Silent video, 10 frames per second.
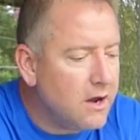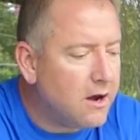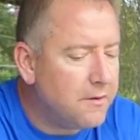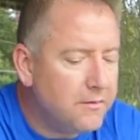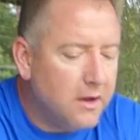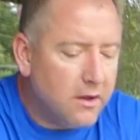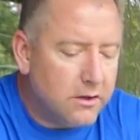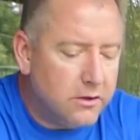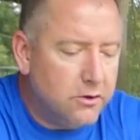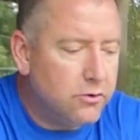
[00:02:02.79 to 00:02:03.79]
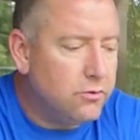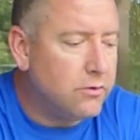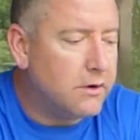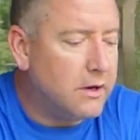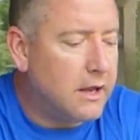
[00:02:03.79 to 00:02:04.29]
Um,
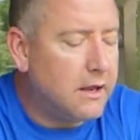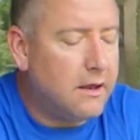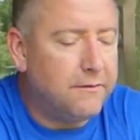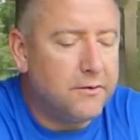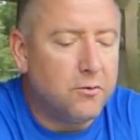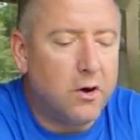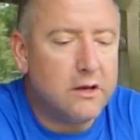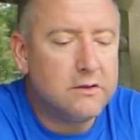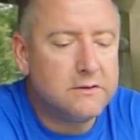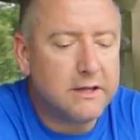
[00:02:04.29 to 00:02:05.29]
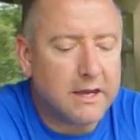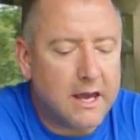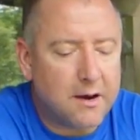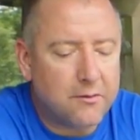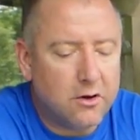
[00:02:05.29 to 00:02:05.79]
you, if you want to use the
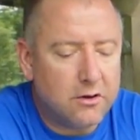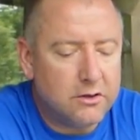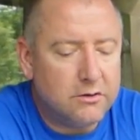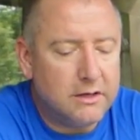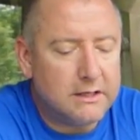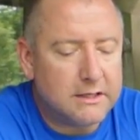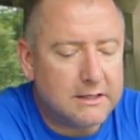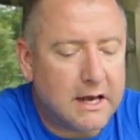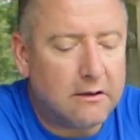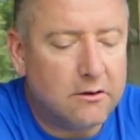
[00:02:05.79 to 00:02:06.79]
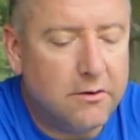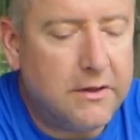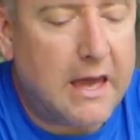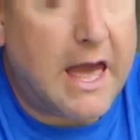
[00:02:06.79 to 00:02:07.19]
camera, you need to download the